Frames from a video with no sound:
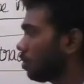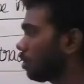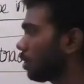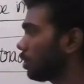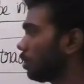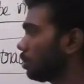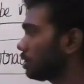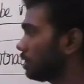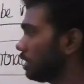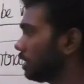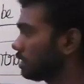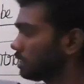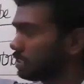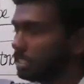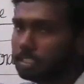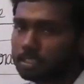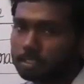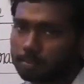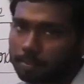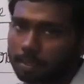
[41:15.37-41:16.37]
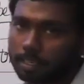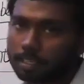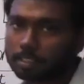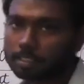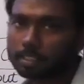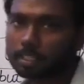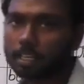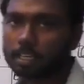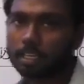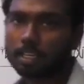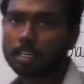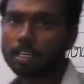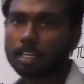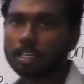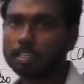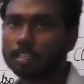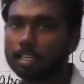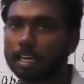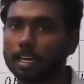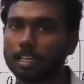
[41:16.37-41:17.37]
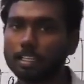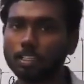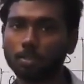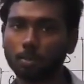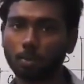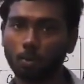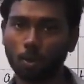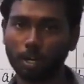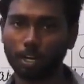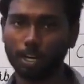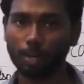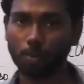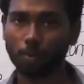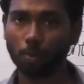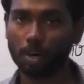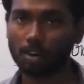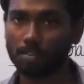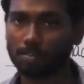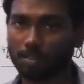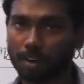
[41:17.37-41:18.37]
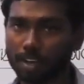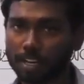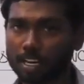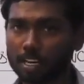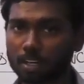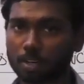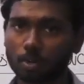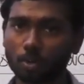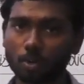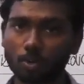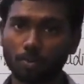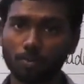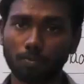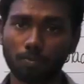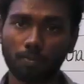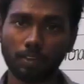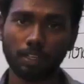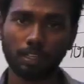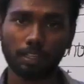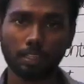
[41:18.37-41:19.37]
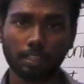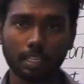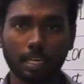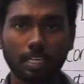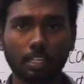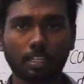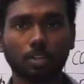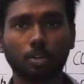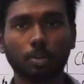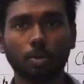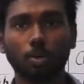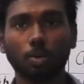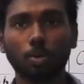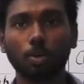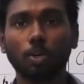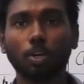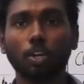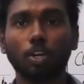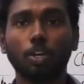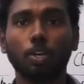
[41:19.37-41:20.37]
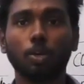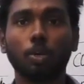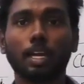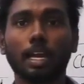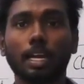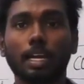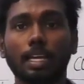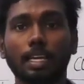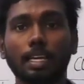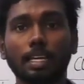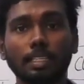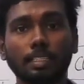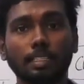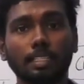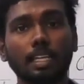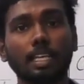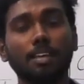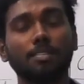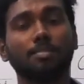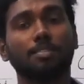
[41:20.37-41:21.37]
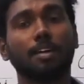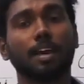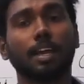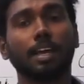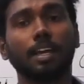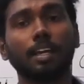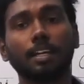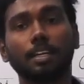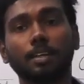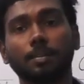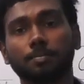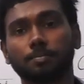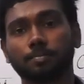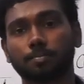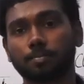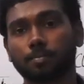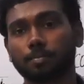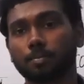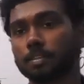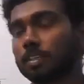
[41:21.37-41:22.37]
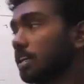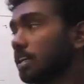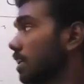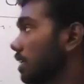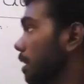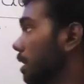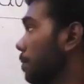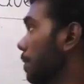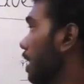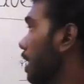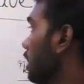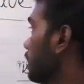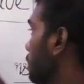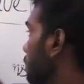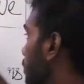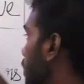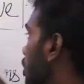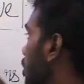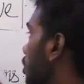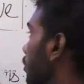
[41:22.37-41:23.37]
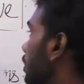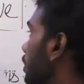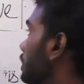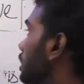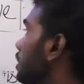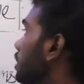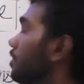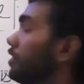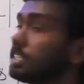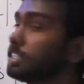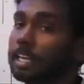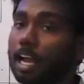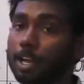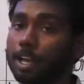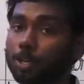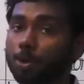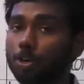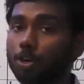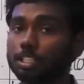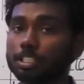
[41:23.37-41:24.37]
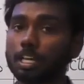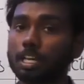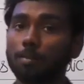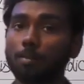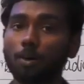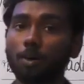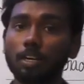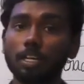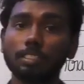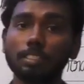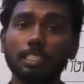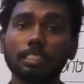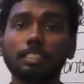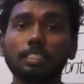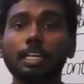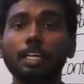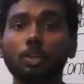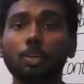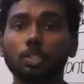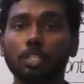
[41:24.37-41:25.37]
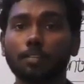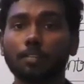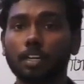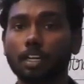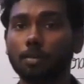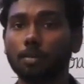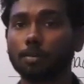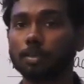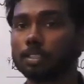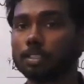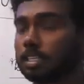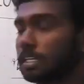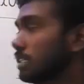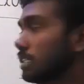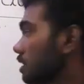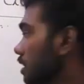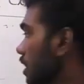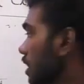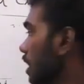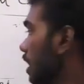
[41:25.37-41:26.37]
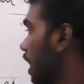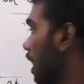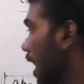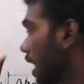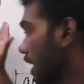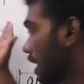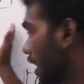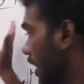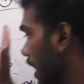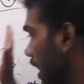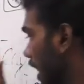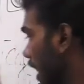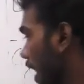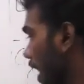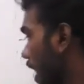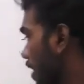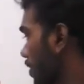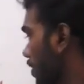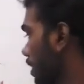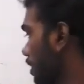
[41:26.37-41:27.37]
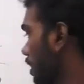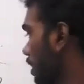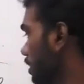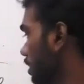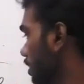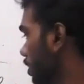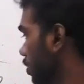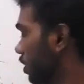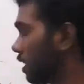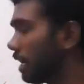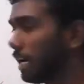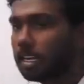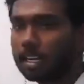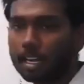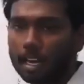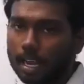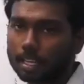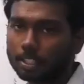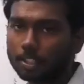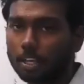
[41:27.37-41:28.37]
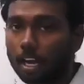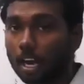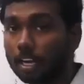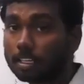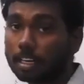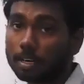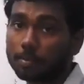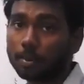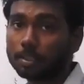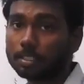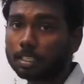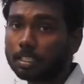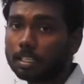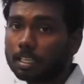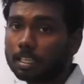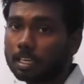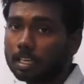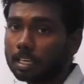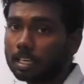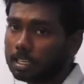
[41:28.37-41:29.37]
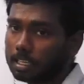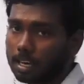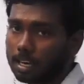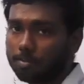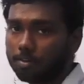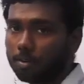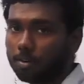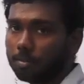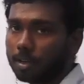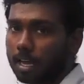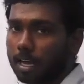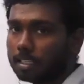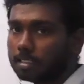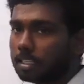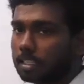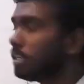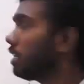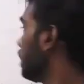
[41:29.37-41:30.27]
to use these things. Means there is only one final clue. With that clue, you can easily find the para-jumbled question with an accuracy about 60 to 70%. And having this, you will get actually 100% confirmed answer.